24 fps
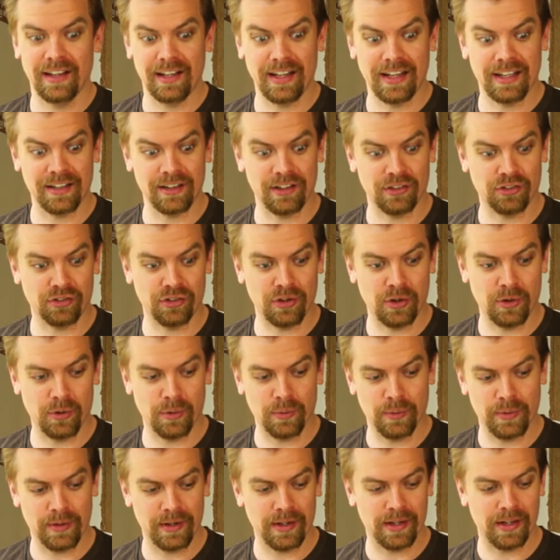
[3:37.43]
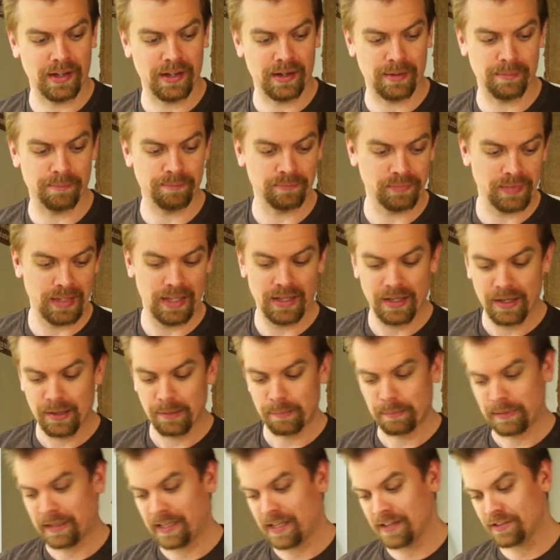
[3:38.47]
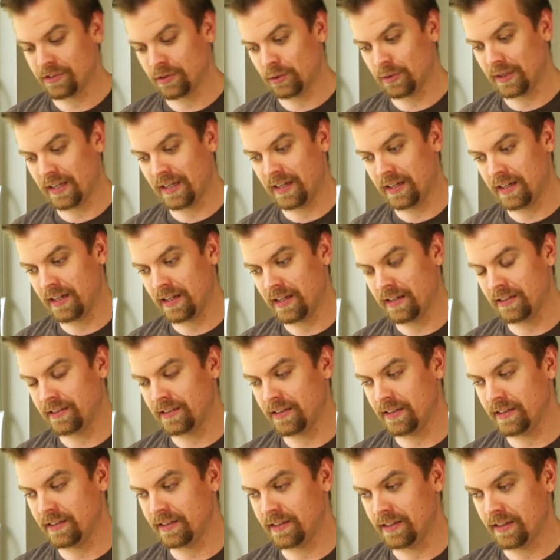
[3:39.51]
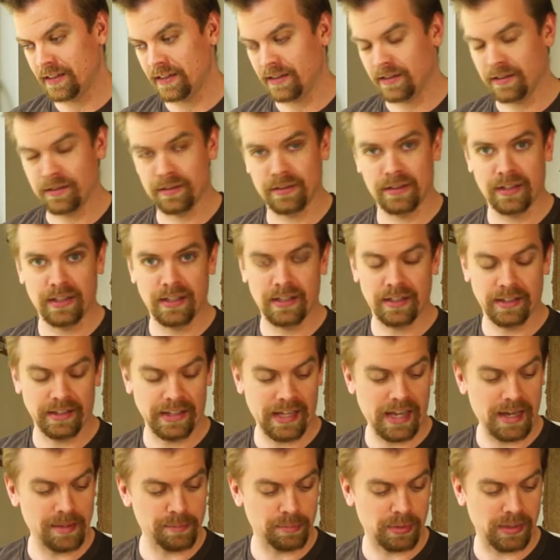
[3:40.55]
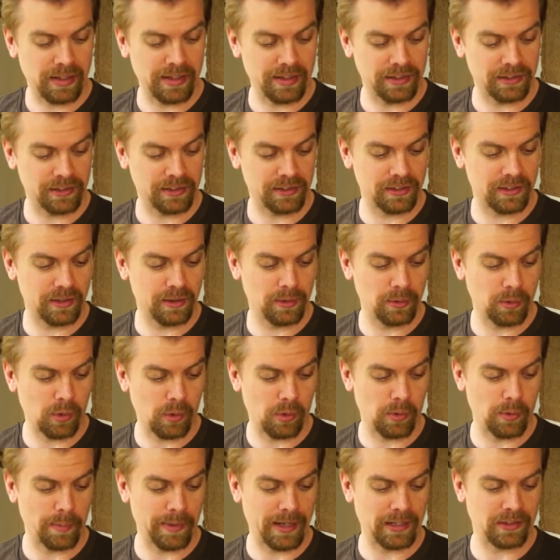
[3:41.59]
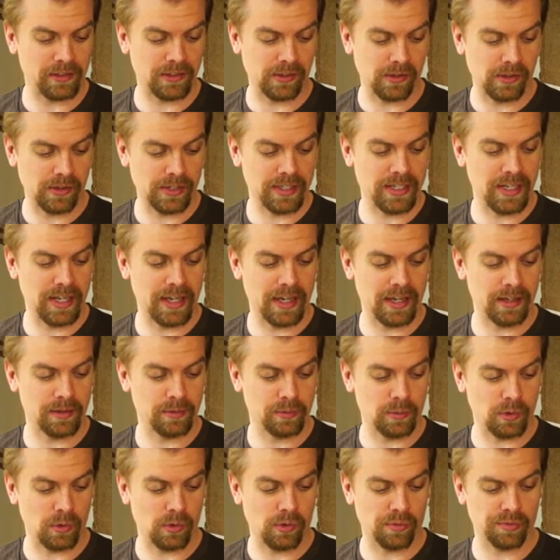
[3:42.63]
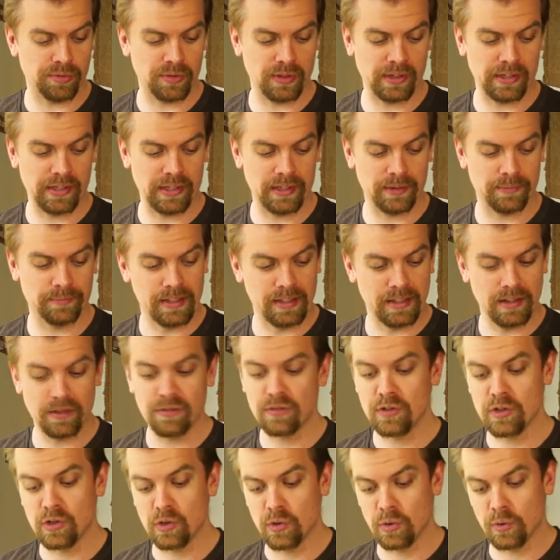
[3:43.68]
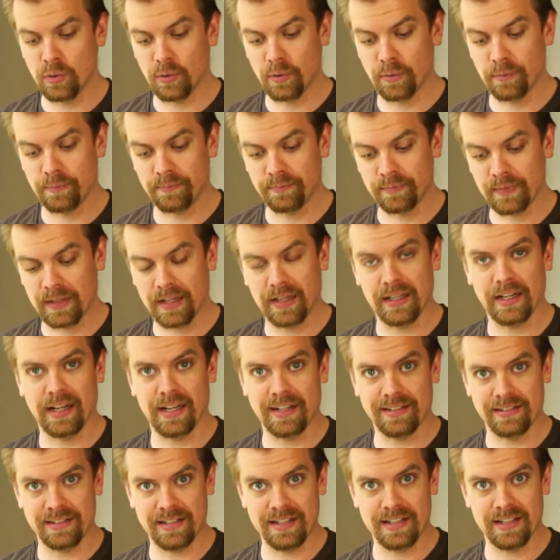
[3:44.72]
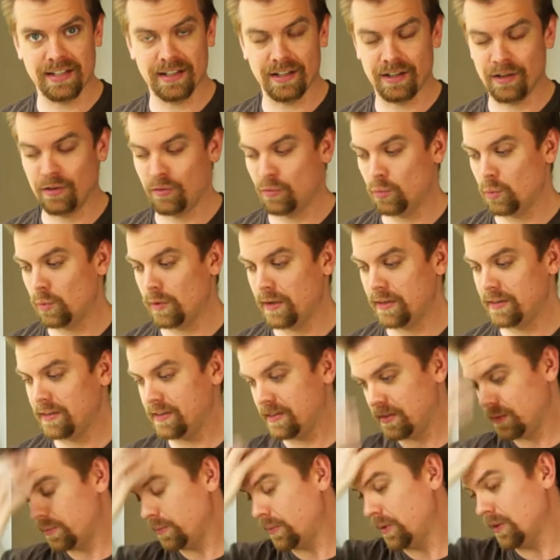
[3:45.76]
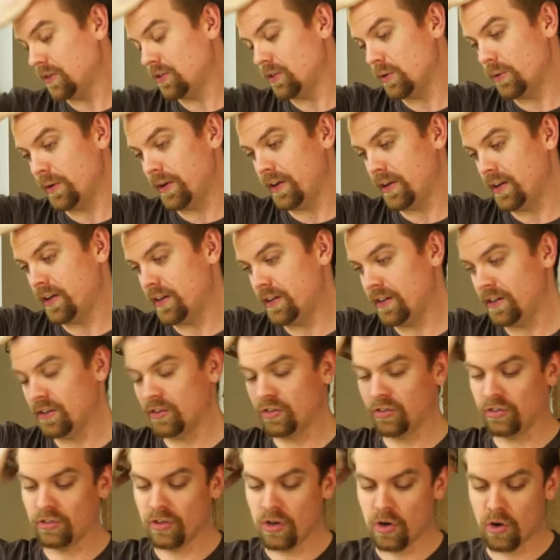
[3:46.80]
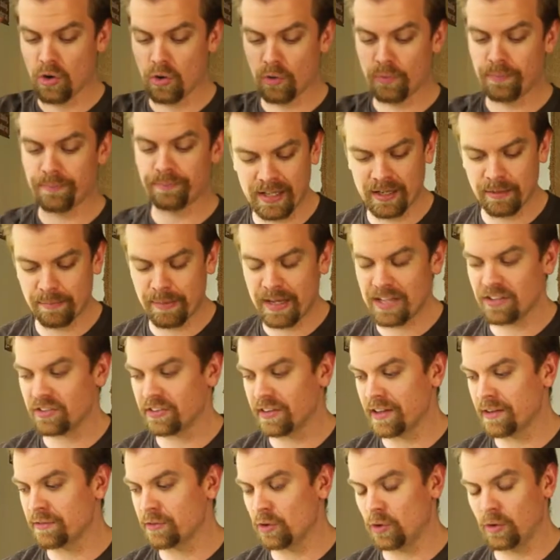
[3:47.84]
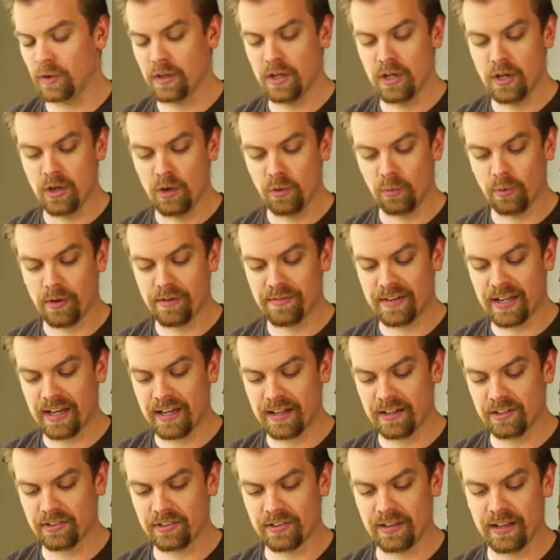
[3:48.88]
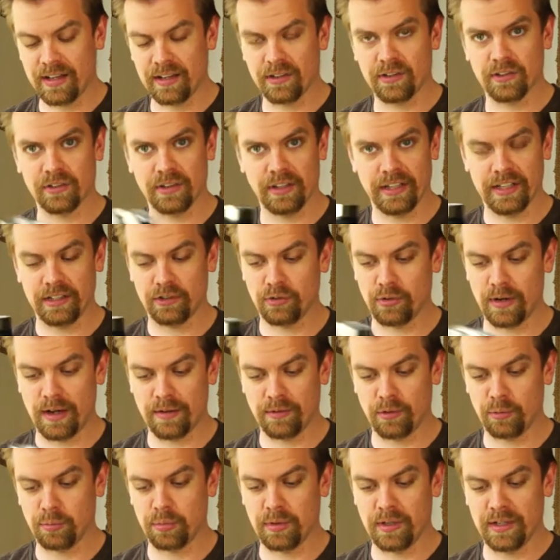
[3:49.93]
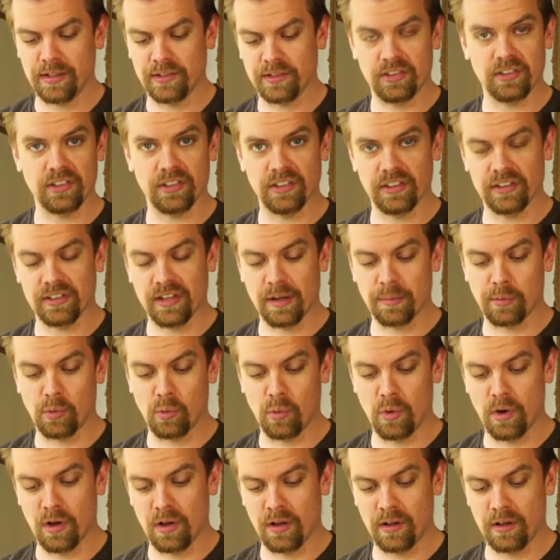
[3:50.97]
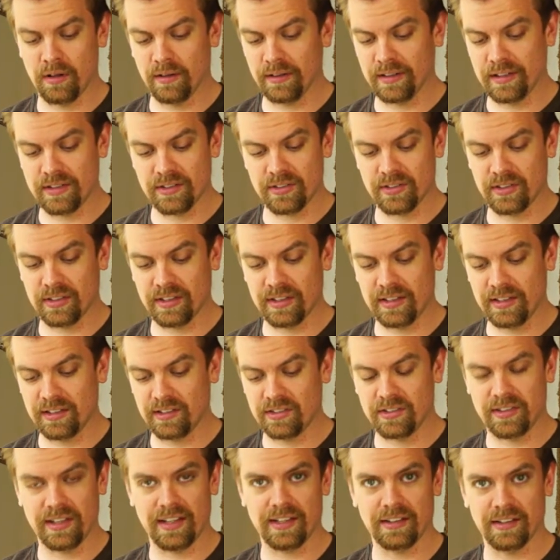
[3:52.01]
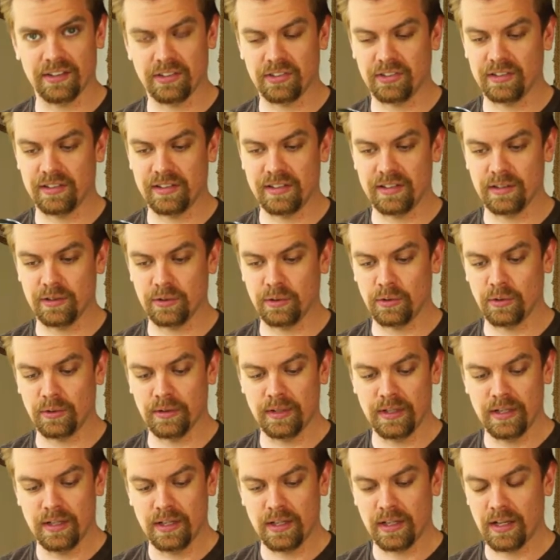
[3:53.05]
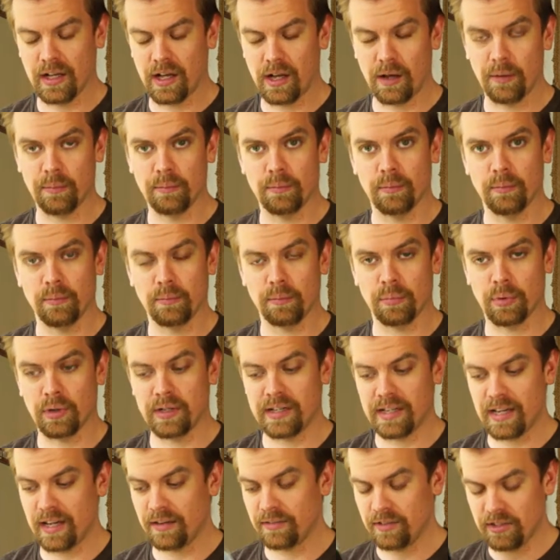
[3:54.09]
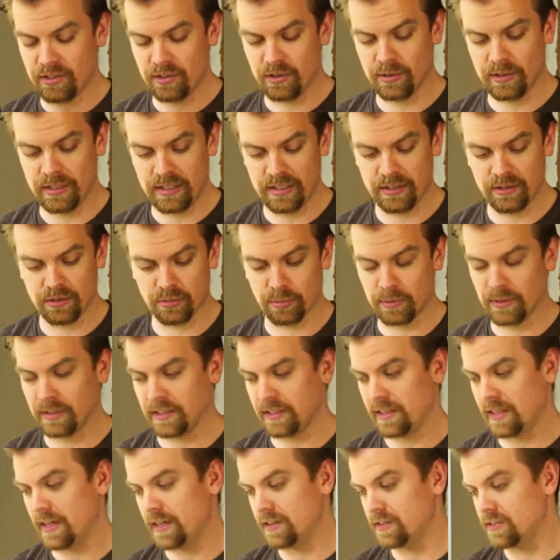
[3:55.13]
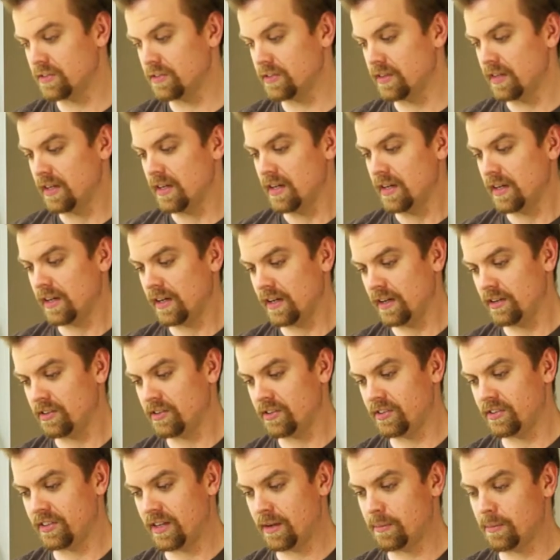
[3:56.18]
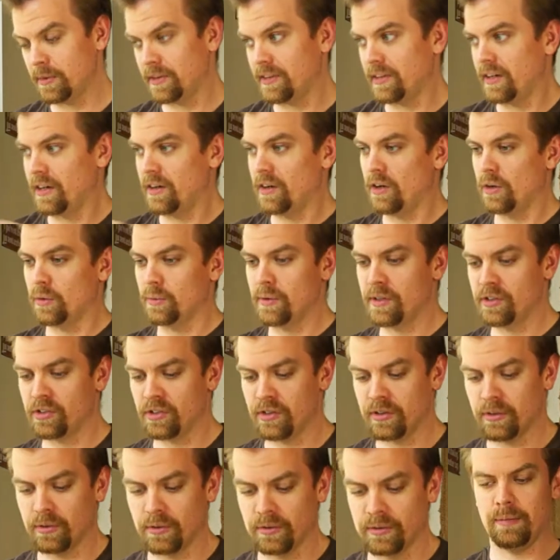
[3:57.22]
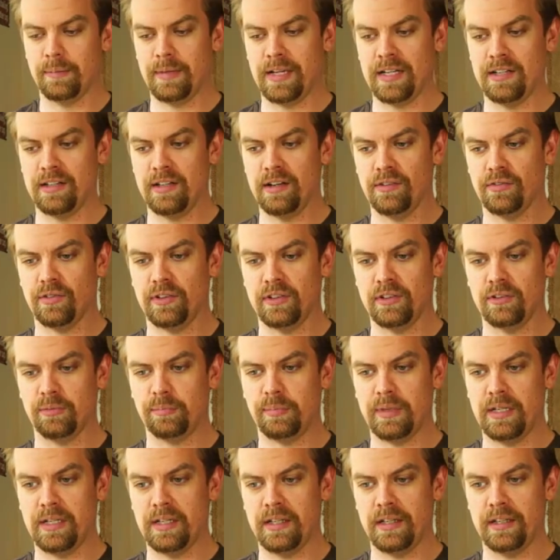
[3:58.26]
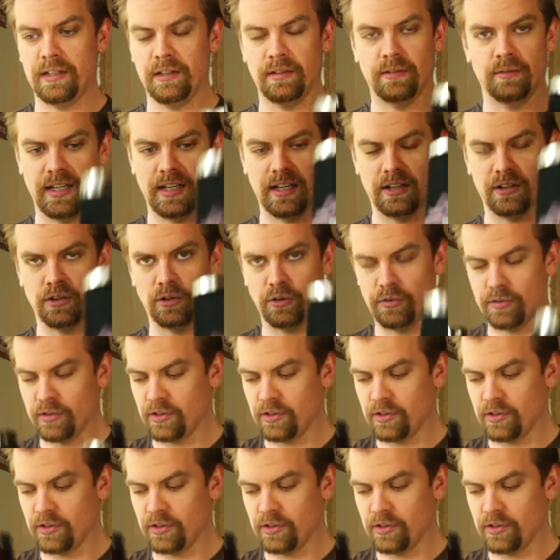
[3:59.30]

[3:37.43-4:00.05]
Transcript: at the show, but that's okay. I think that plus what we're about to look at will hopefully give you an idea of what's going on here. So at a base level, we've got a standard like travel press. This is a double wall insulated stainless steel, pretty heavy duty. It's really nice. It's the same with their original, the main difference being handle